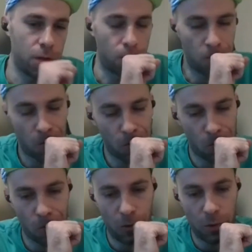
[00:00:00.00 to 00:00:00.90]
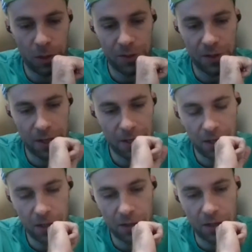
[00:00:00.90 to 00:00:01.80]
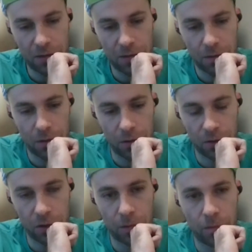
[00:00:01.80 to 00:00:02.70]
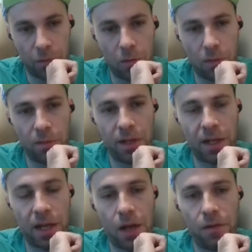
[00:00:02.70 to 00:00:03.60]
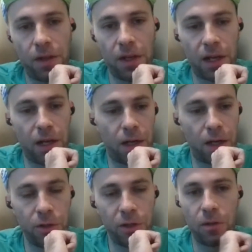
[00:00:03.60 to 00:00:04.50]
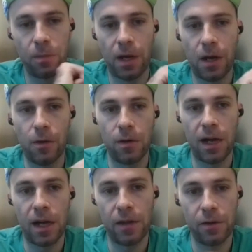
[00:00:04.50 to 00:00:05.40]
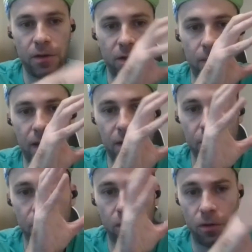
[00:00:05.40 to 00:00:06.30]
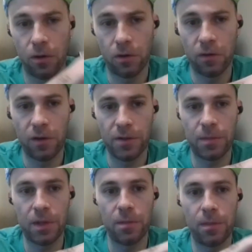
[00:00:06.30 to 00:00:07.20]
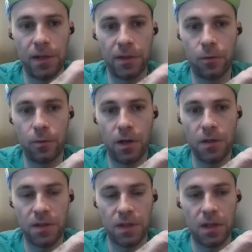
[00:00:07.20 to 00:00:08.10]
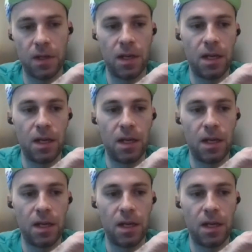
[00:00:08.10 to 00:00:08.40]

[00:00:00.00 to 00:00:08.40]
so we're saying here that also probably having a critical power underestimated or overestimated by 10 watts